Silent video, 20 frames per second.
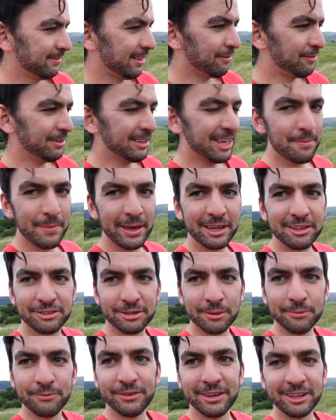I think it makes
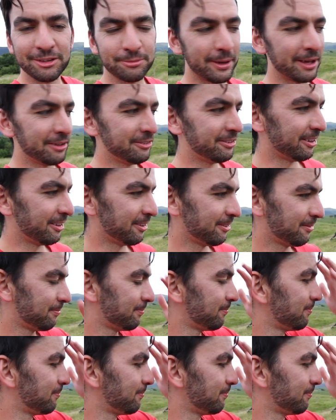some things better.